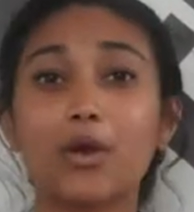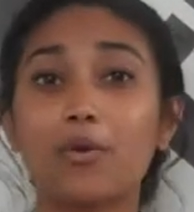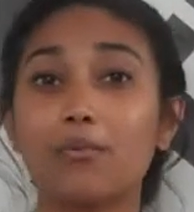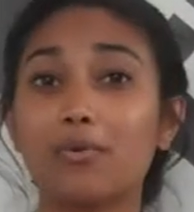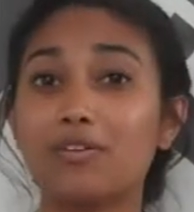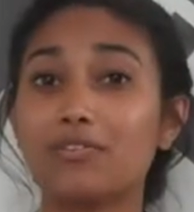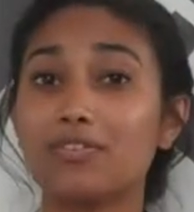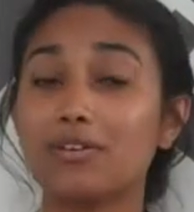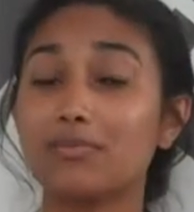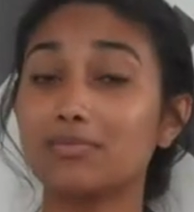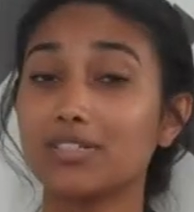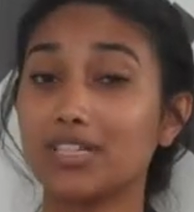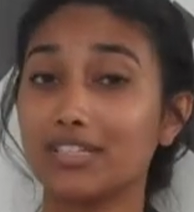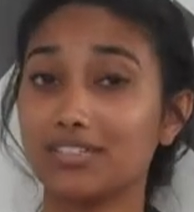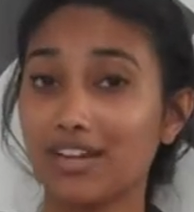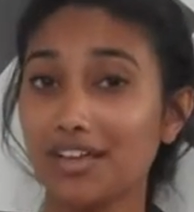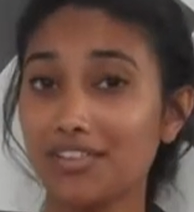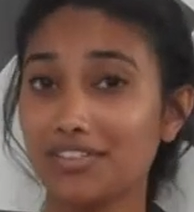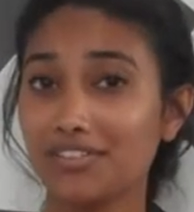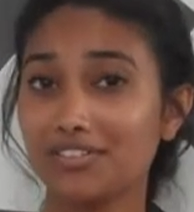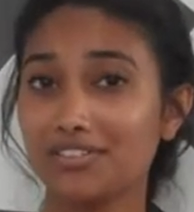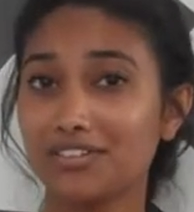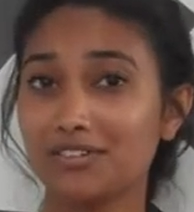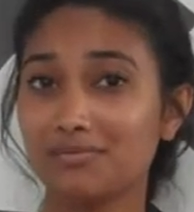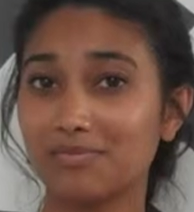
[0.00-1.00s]
We filmed
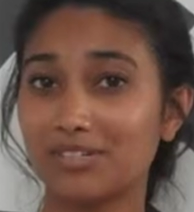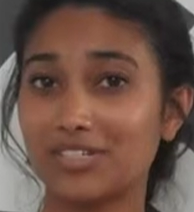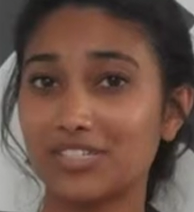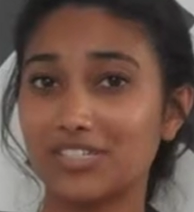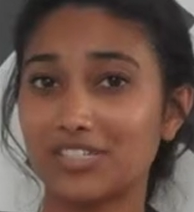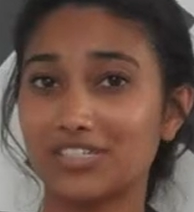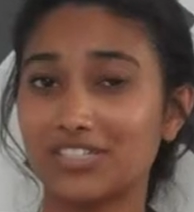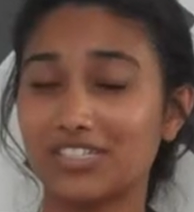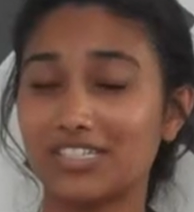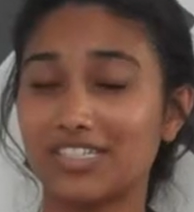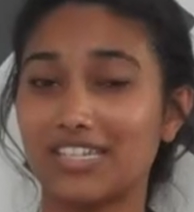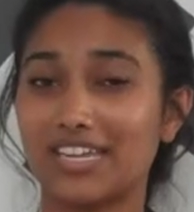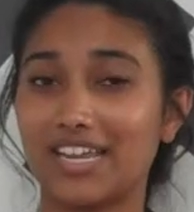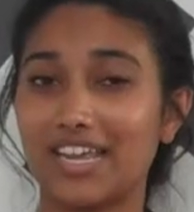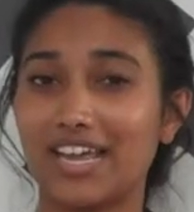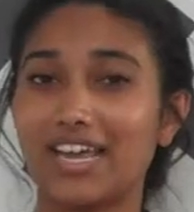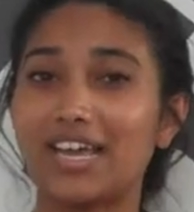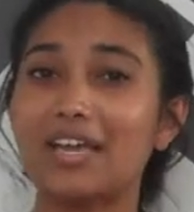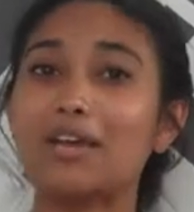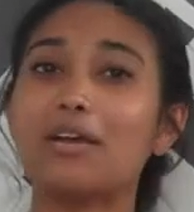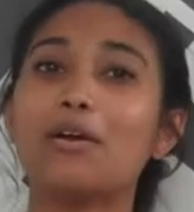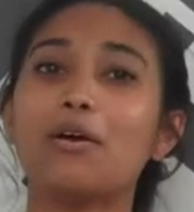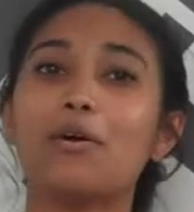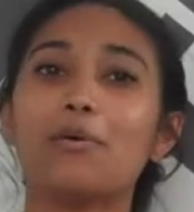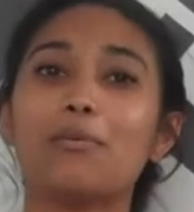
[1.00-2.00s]
another commercial
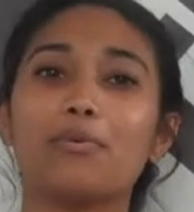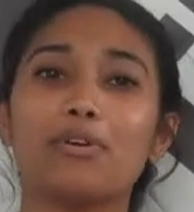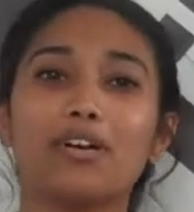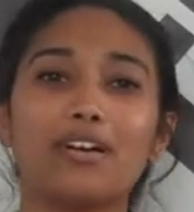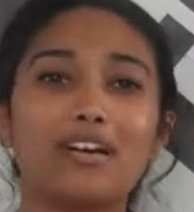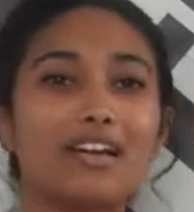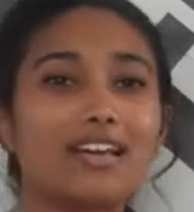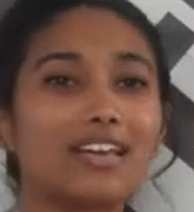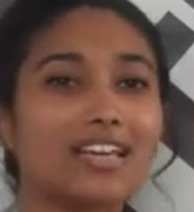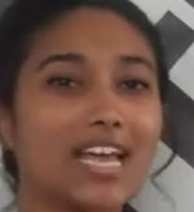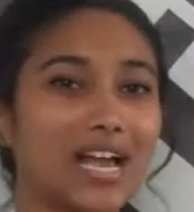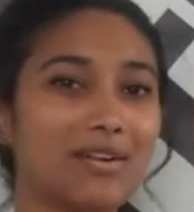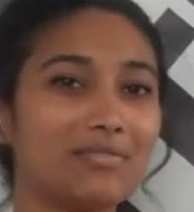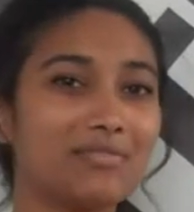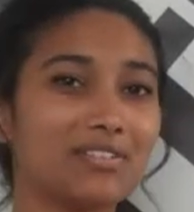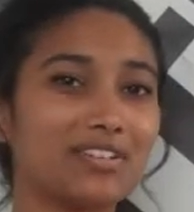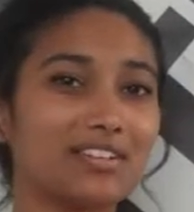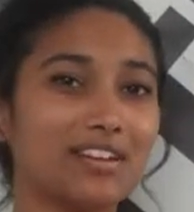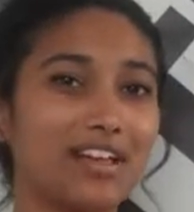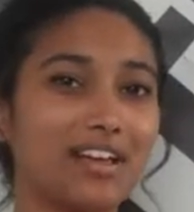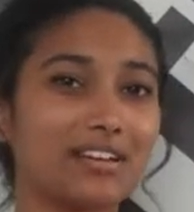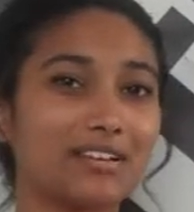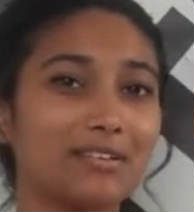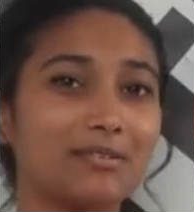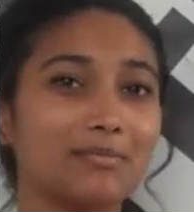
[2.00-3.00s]
today where Kevin and
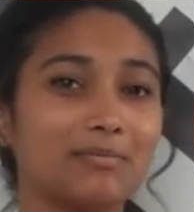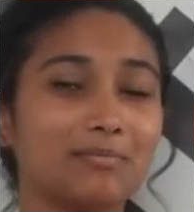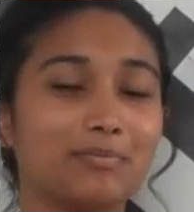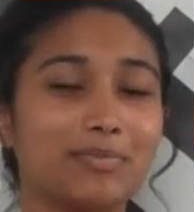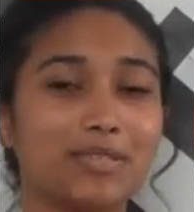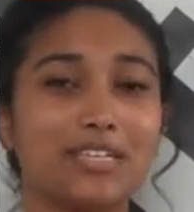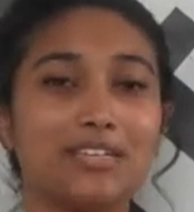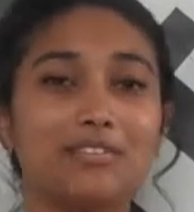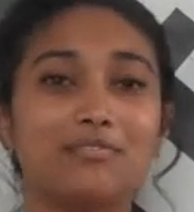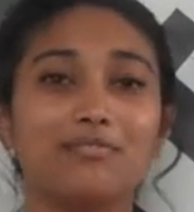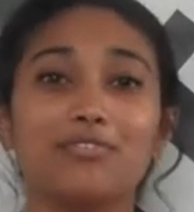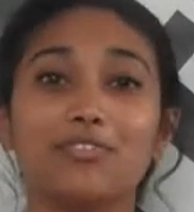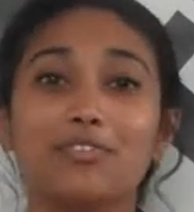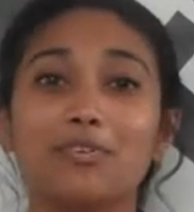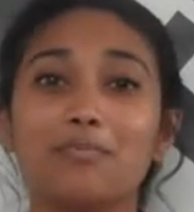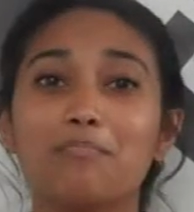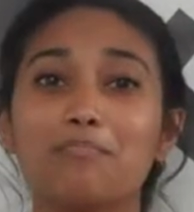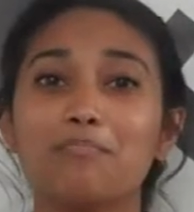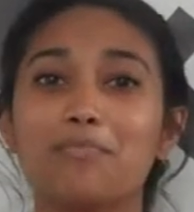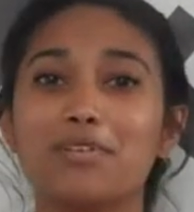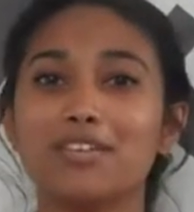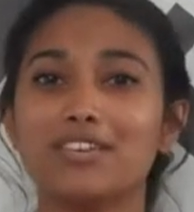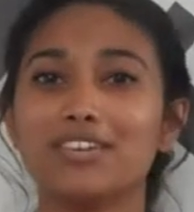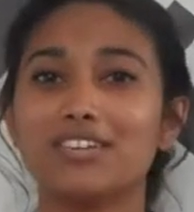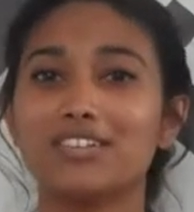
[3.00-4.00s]
I compete for a
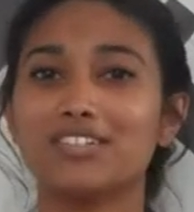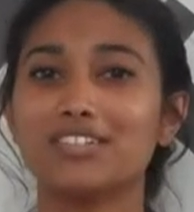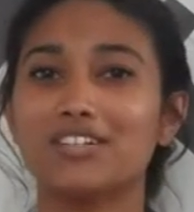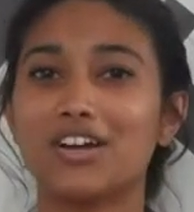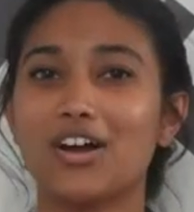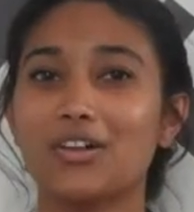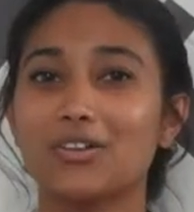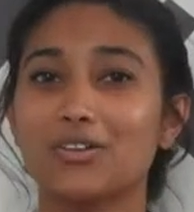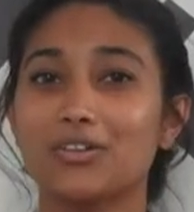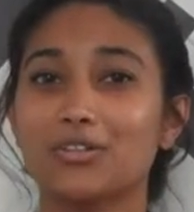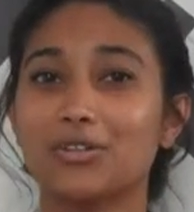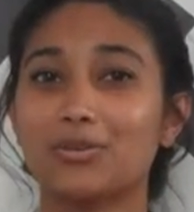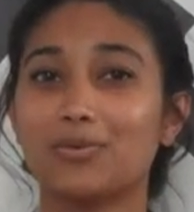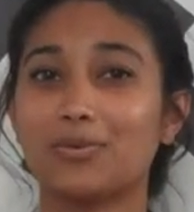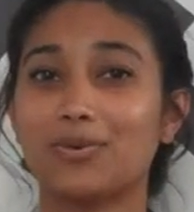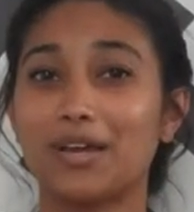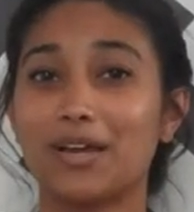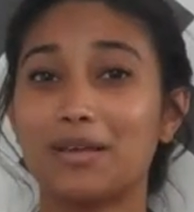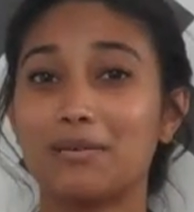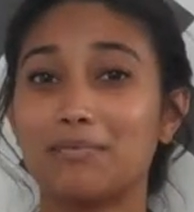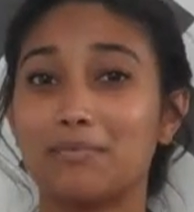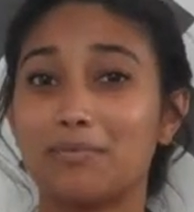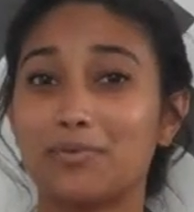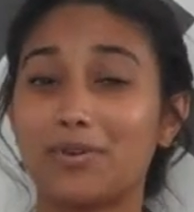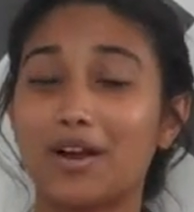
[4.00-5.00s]
million dollar
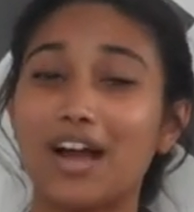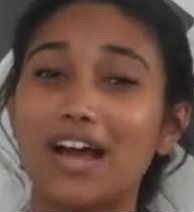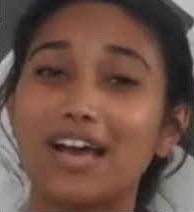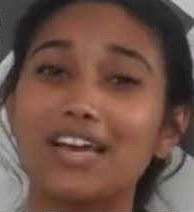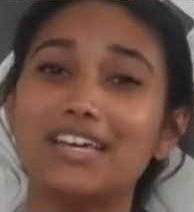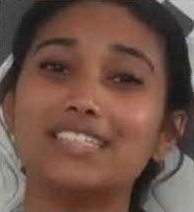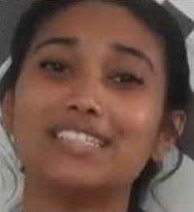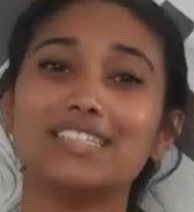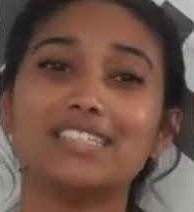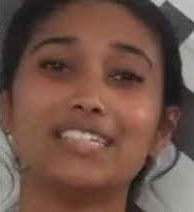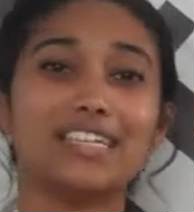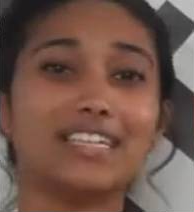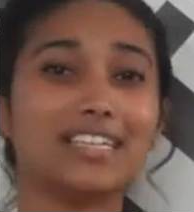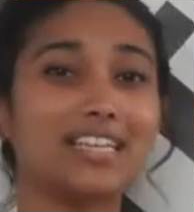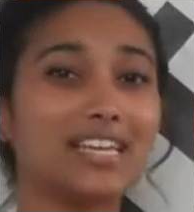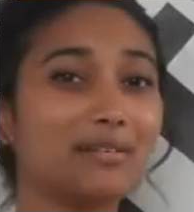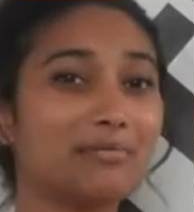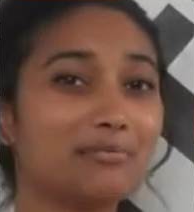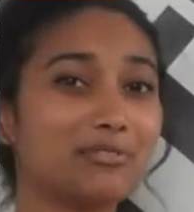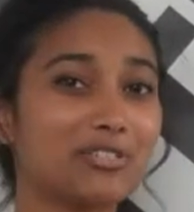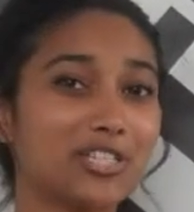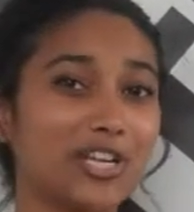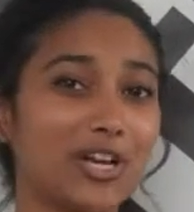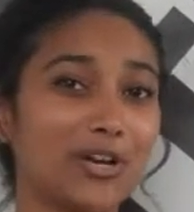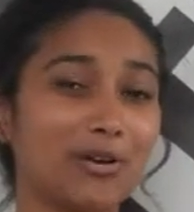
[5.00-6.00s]
grand prize in a game
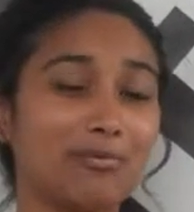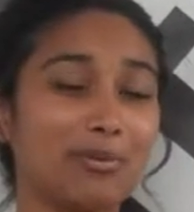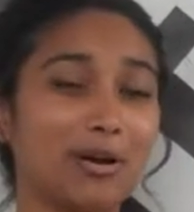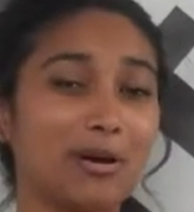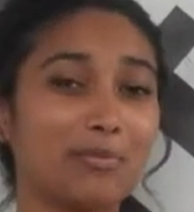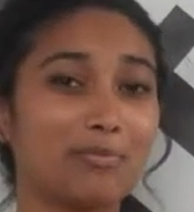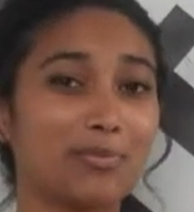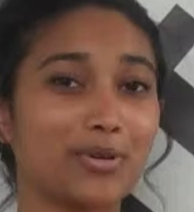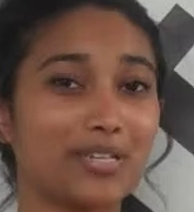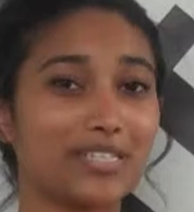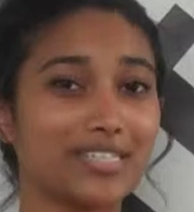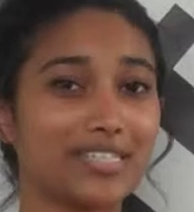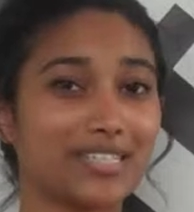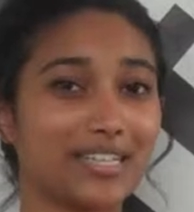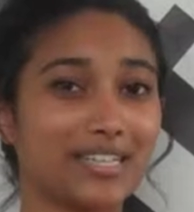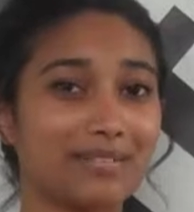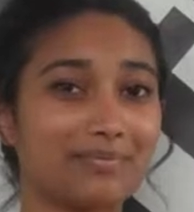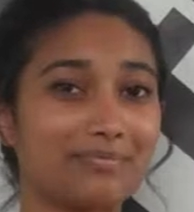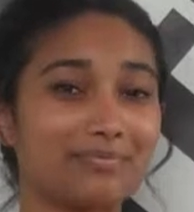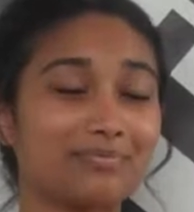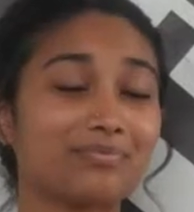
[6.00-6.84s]
show about printing.